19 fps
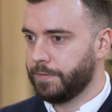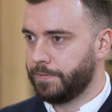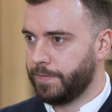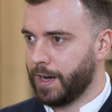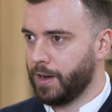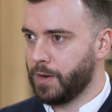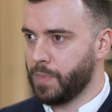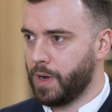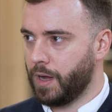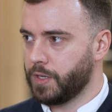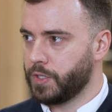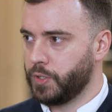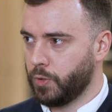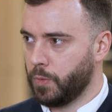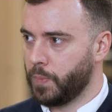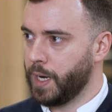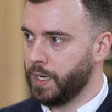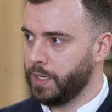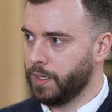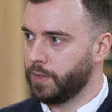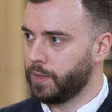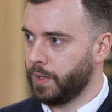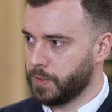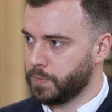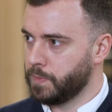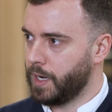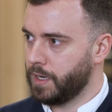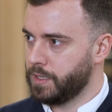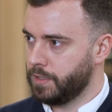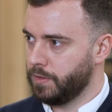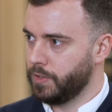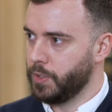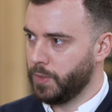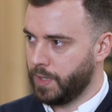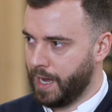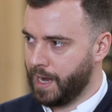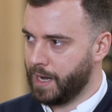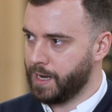very much your opinion does matter, and
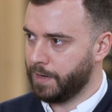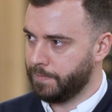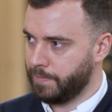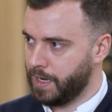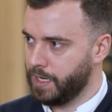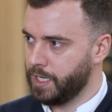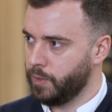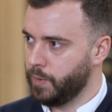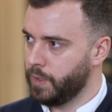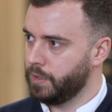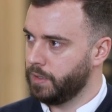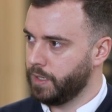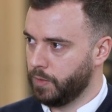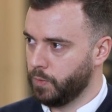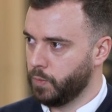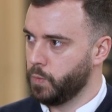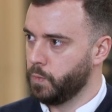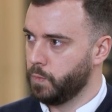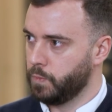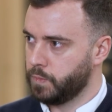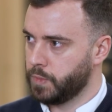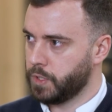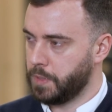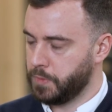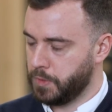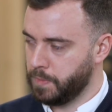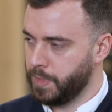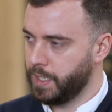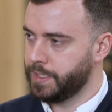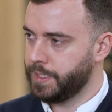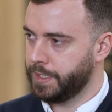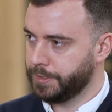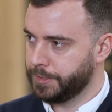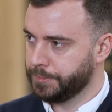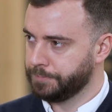you can add value in all types of meetings.